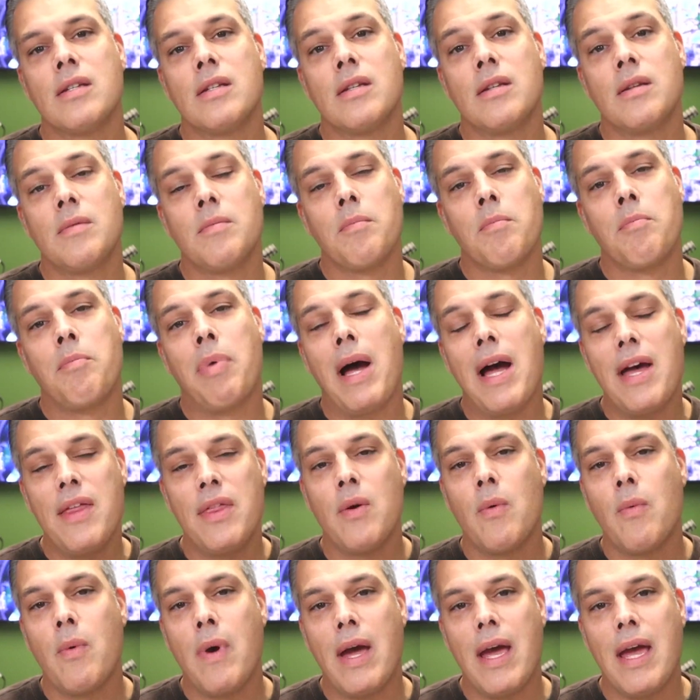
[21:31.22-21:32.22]
by
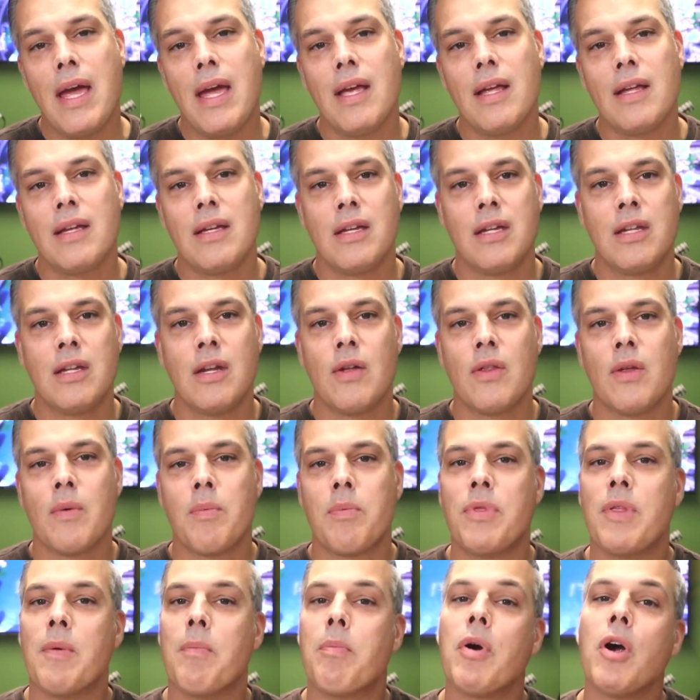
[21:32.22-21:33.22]
the way,
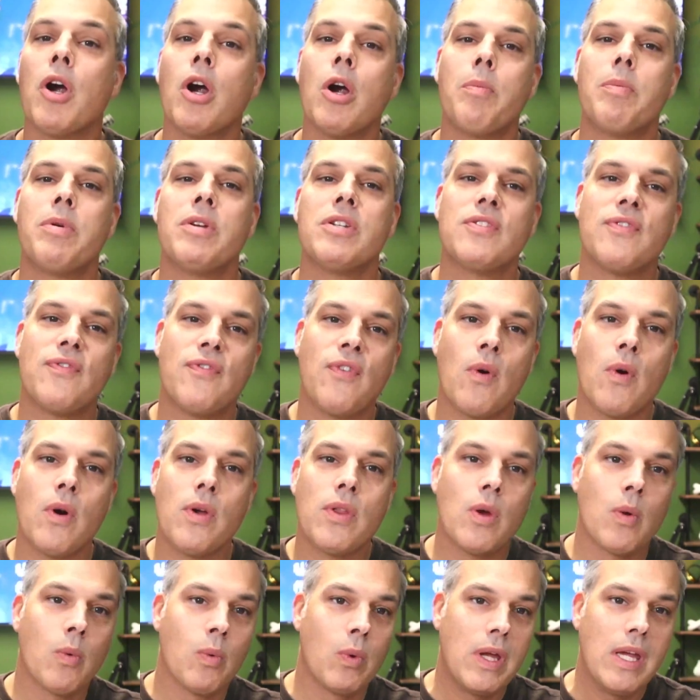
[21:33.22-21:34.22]
the purpose for
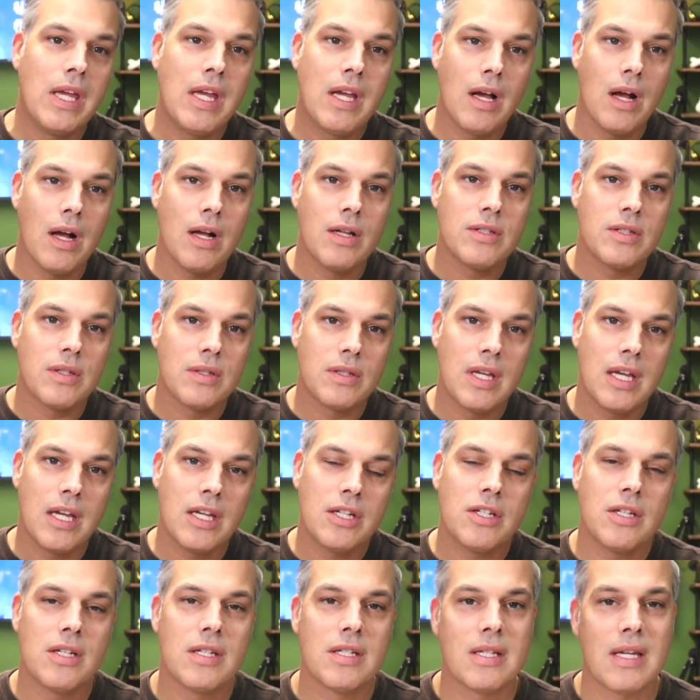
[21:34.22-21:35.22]
the
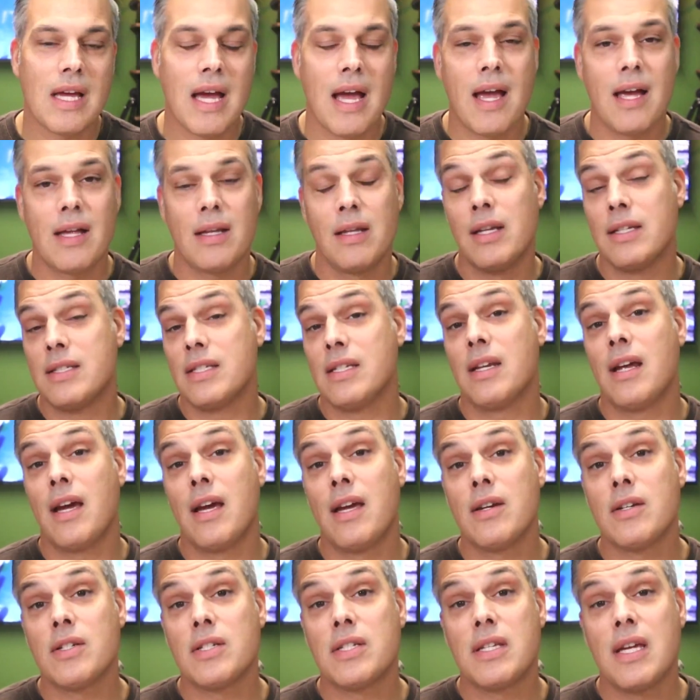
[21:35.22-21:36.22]
reconsultation is, listen, I
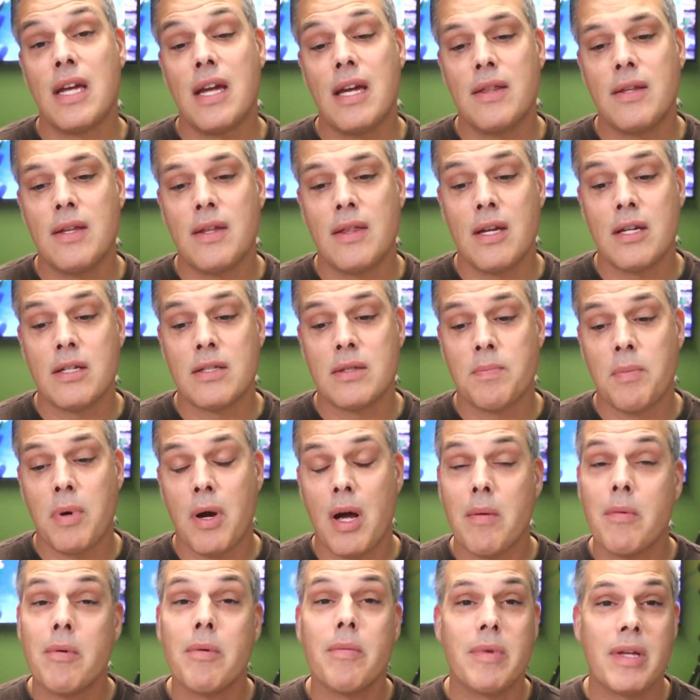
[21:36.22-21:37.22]
understand that there's
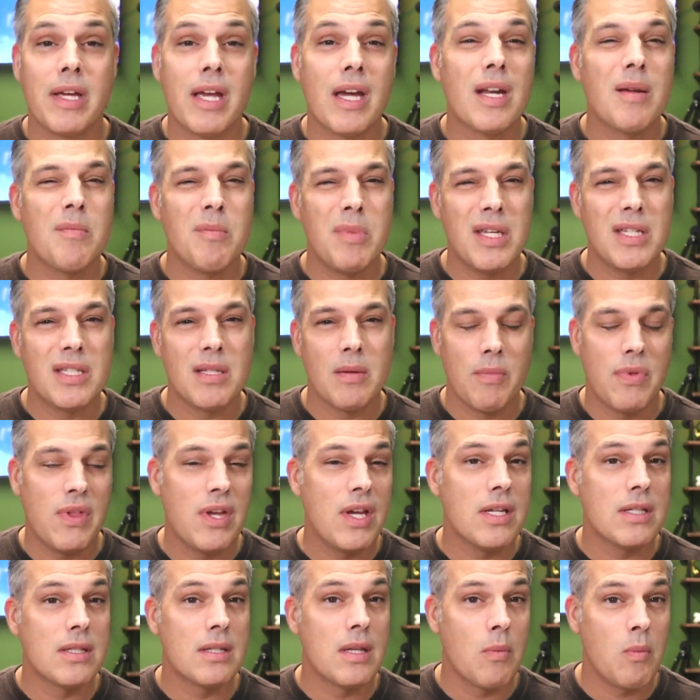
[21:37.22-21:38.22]
probably going to be some
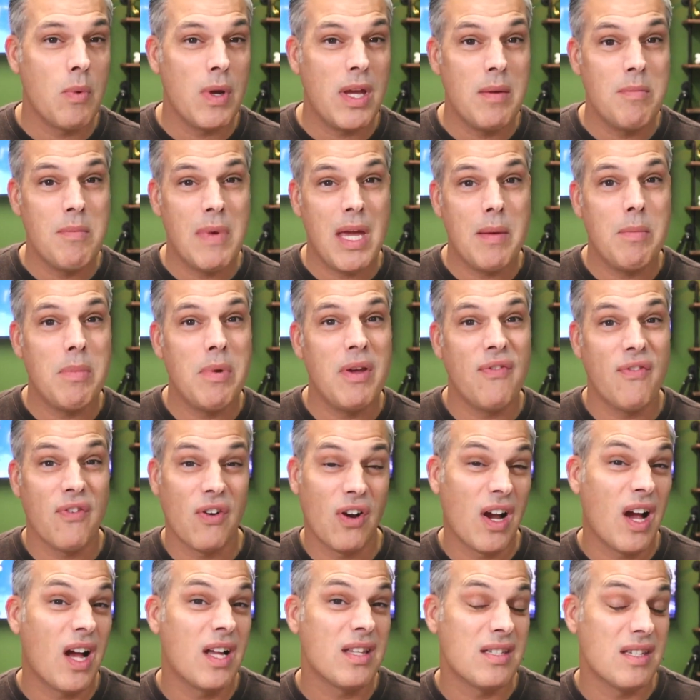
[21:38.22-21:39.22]
things that we maybe
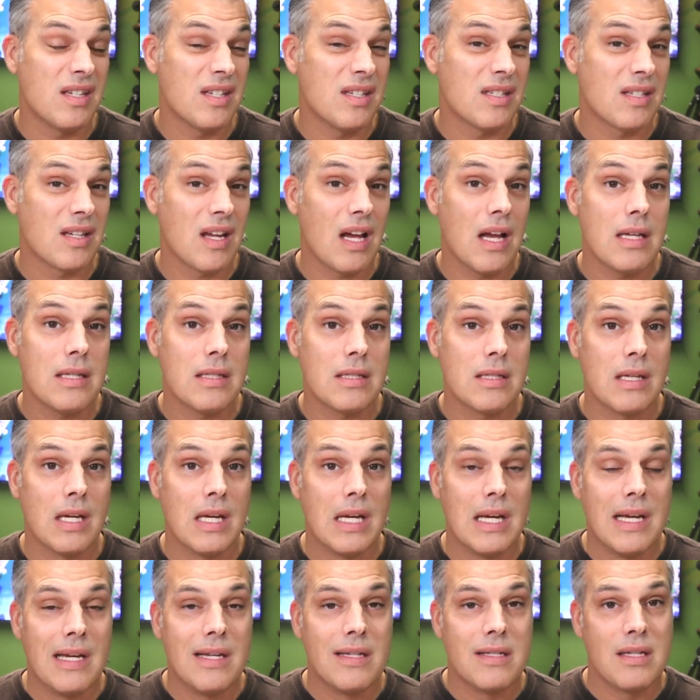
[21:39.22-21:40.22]
forgot to discuss
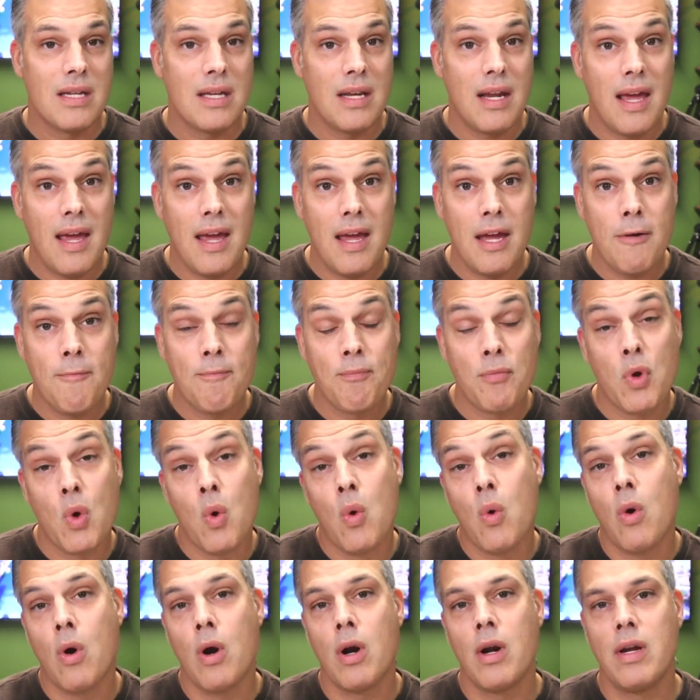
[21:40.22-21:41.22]
today,
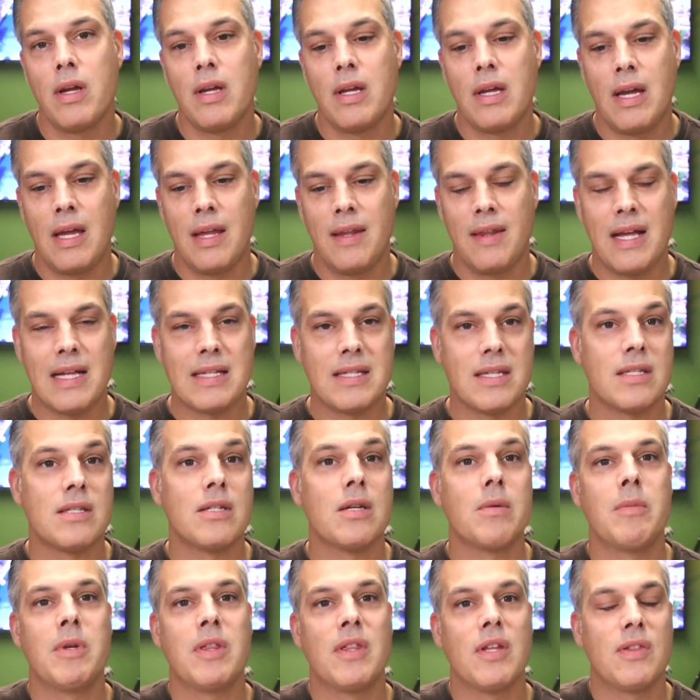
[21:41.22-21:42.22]
and that's
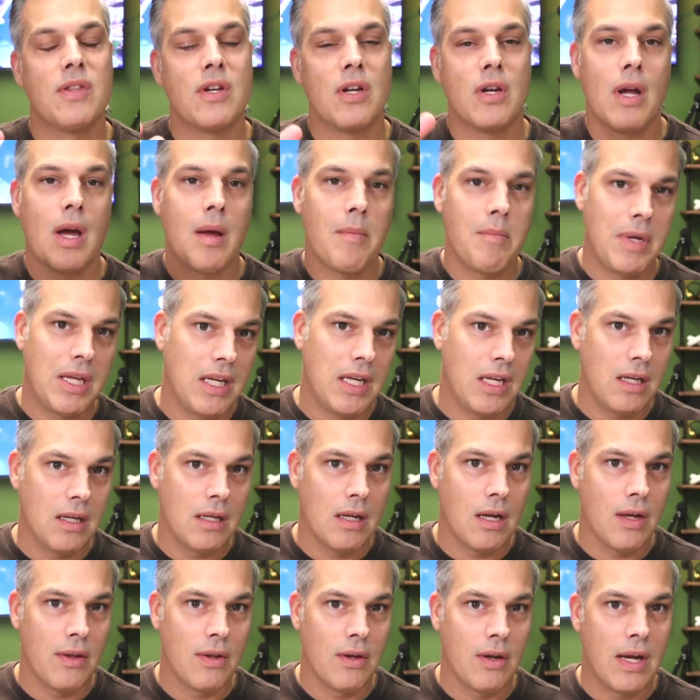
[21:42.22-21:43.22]
assuming that they're not meeting
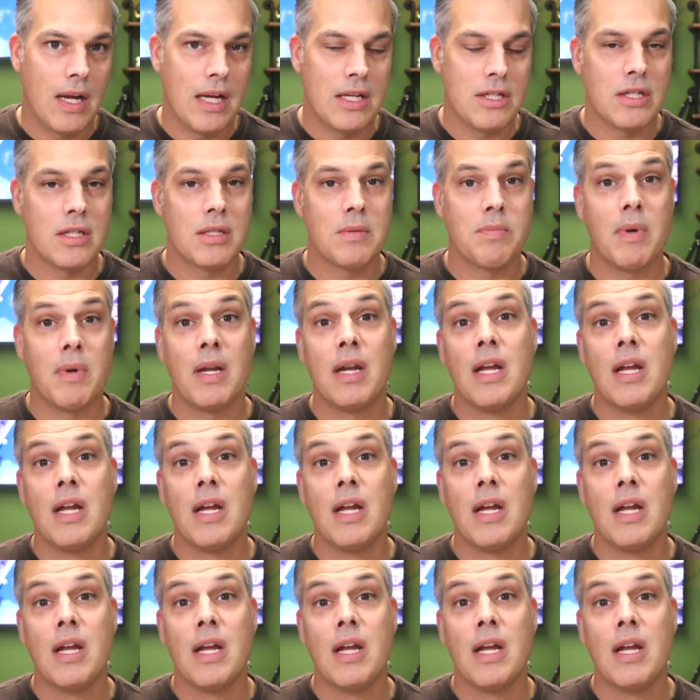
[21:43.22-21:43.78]
other agents.